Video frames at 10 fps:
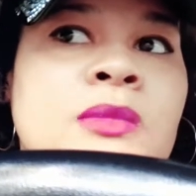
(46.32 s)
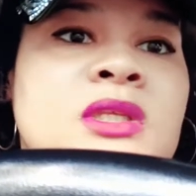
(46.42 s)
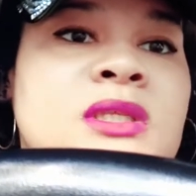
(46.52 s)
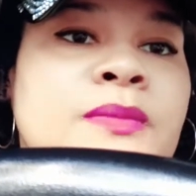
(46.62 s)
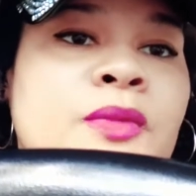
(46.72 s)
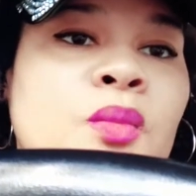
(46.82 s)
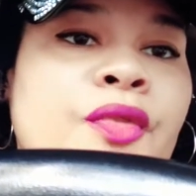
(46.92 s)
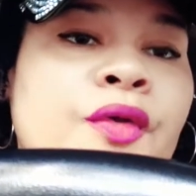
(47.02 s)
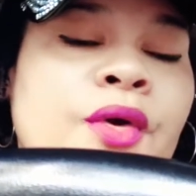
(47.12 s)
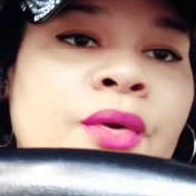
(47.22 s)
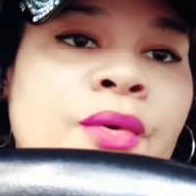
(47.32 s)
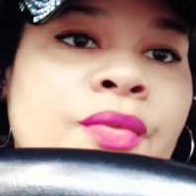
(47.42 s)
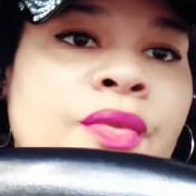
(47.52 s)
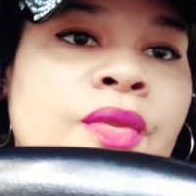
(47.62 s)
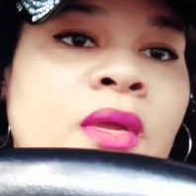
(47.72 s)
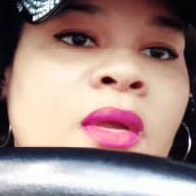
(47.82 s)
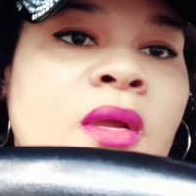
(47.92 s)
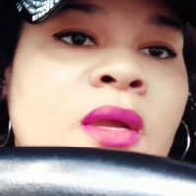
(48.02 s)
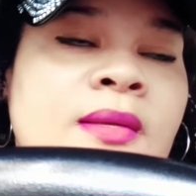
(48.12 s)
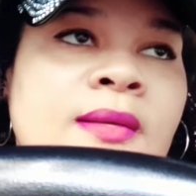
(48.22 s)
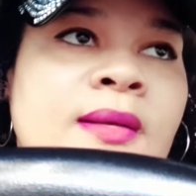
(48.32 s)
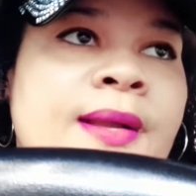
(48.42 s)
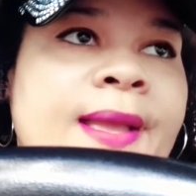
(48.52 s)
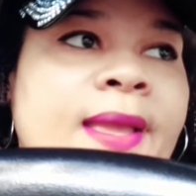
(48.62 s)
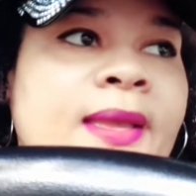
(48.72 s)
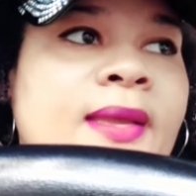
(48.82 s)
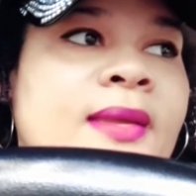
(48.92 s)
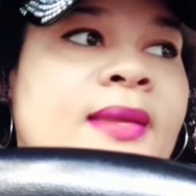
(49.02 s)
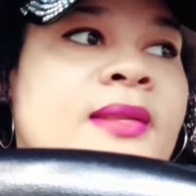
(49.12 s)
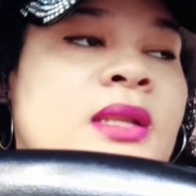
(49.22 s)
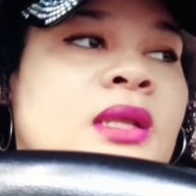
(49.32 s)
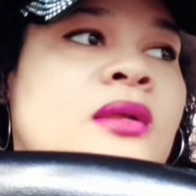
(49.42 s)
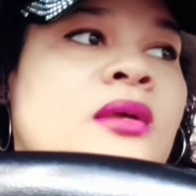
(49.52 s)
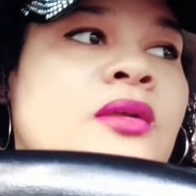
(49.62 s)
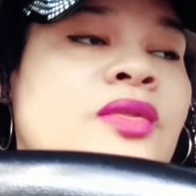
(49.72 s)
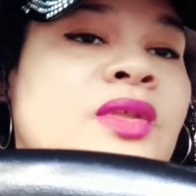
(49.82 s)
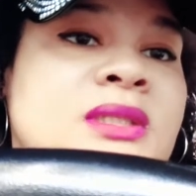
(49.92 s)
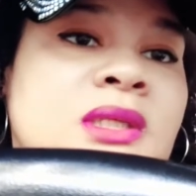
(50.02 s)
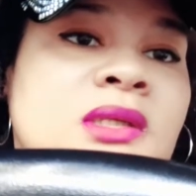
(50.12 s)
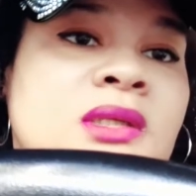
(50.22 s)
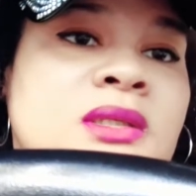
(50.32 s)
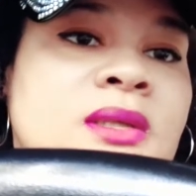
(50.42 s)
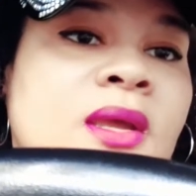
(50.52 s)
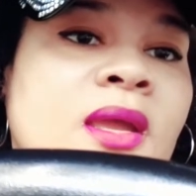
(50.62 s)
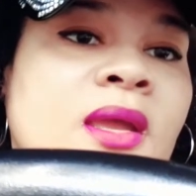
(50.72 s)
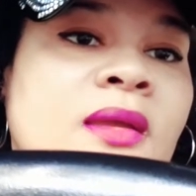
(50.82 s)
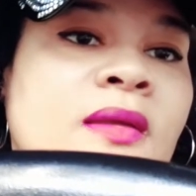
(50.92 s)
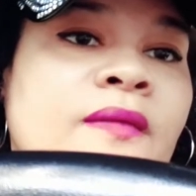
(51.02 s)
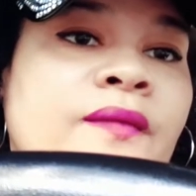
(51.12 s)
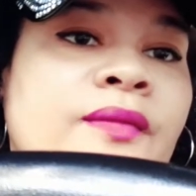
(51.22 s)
something with the earth. And this is a